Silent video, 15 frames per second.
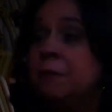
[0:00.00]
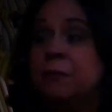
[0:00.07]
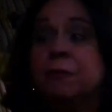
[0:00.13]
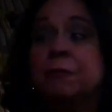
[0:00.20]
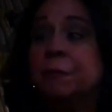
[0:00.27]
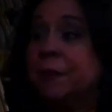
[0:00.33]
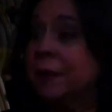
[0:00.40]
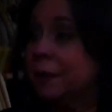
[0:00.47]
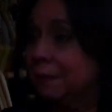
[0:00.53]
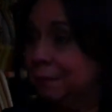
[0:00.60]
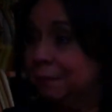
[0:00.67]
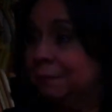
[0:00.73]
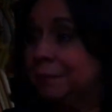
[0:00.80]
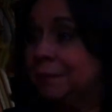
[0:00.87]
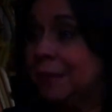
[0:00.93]
for free
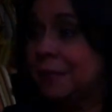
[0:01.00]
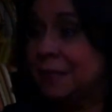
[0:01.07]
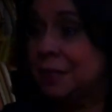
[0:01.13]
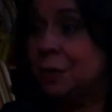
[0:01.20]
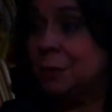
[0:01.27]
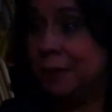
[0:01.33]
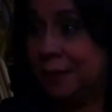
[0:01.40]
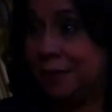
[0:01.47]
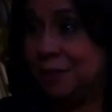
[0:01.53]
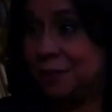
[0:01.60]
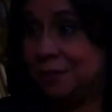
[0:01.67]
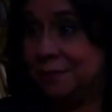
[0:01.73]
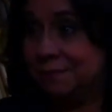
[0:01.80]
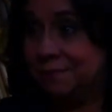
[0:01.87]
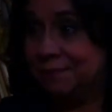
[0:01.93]
as a
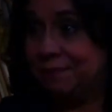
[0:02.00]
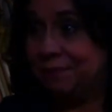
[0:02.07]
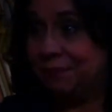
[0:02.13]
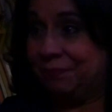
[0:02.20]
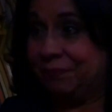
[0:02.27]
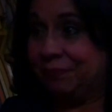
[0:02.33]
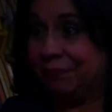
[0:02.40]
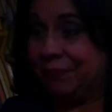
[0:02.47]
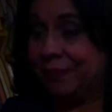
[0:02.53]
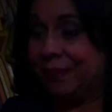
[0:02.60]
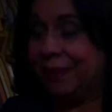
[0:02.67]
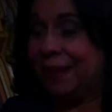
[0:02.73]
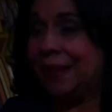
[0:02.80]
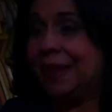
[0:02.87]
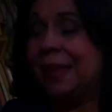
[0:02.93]
donation.
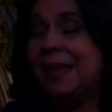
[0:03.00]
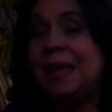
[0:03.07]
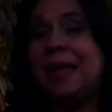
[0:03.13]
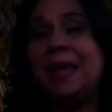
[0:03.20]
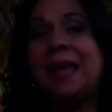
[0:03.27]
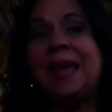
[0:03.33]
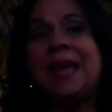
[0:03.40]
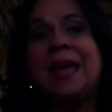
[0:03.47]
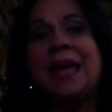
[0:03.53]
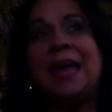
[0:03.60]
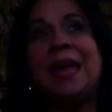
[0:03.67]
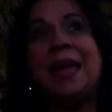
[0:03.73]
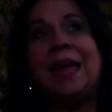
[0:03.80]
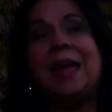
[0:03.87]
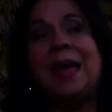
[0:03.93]
Wow.
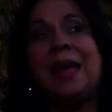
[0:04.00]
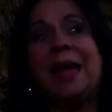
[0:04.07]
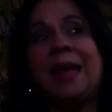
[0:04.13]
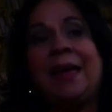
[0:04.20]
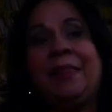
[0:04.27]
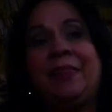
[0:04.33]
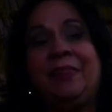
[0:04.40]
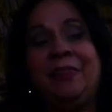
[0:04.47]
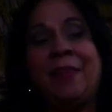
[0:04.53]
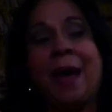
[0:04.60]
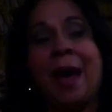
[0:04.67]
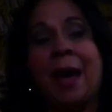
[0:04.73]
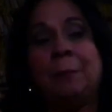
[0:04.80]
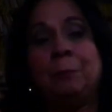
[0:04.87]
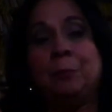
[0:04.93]
And
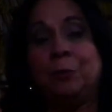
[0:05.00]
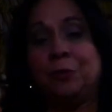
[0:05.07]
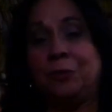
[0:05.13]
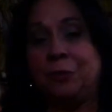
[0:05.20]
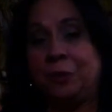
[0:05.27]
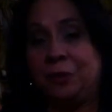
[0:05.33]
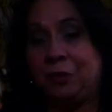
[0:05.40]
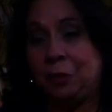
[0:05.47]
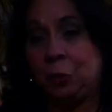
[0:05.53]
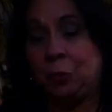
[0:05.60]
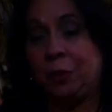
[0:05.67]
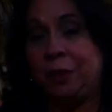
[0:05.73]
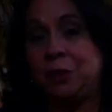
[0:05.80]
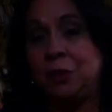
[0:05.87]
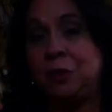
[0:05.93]
that put us in a
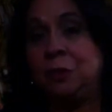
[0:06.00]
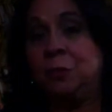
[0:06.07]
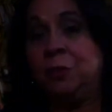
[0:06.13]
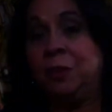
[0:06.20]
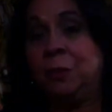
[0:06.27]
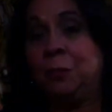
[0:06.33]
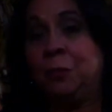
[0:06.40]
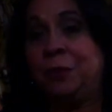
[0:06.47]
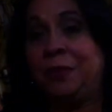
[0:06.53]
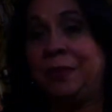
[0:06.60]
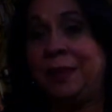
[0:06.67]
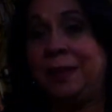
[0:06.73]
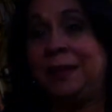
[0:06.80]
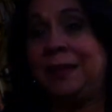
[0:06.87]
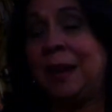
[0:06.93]
situation where we
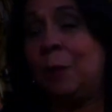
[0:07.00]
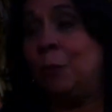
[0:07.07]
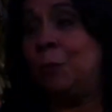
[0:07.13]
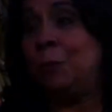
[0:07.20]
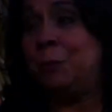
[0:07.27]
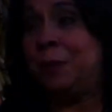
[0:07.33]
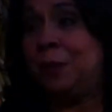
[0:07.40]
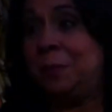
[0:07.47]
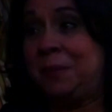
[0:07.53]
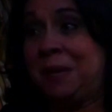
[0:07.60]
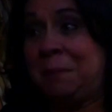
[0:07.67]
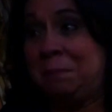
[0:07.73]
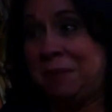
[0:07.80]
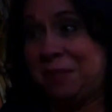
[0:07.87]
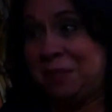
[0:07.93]
then now we're becoming
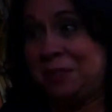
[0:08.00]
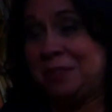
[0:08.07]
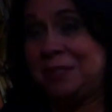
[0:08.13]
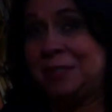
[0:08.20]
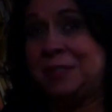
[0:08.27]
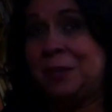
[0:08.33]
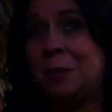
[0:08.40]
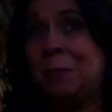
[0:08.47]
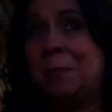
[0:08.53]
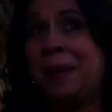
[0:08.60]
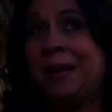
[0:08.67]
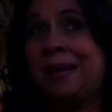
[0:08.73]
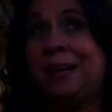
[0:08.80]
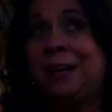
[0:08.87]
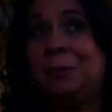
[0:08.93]
ambitious and said, oh
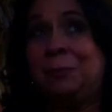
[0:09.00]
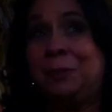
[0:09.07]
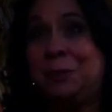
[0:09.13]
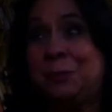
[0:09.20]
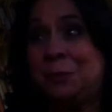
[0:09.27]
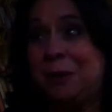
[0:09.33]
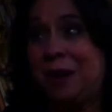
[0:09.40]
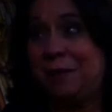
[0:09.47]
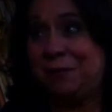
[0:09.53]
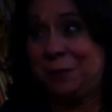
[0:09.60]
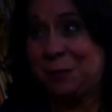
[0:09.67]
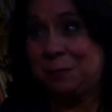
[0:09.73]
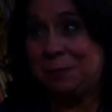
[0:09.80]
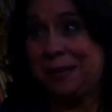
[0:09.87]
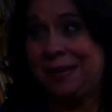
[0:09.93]
my God, we do have a
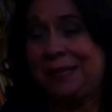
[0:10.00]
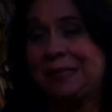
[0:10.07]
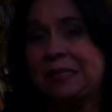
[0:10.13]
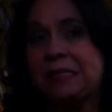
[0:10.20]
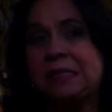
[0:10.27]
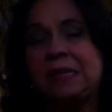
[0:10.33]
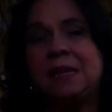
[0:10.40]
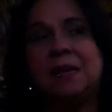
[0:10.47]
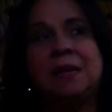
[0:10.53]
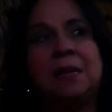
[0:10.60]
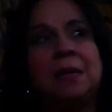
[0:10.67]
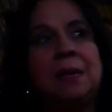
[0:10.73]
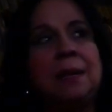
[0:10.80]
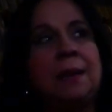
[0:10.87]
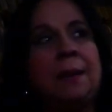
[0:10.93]
space.
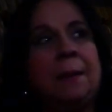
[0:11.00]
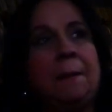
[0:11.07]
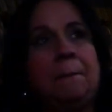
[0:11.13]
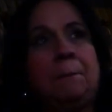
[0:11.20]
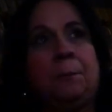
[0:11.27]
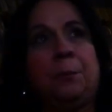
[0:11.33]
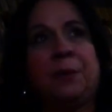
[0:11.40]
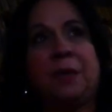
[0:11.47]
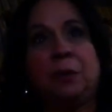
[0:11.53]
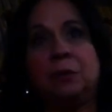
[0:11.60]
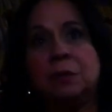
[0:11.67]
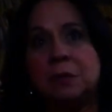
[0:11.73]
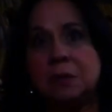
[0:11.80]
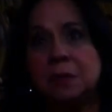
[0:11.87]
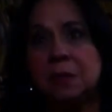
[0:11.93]
But it
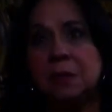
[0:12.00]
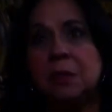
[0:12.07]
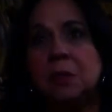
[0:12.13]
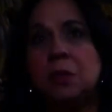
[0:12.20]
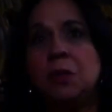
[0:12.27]
could still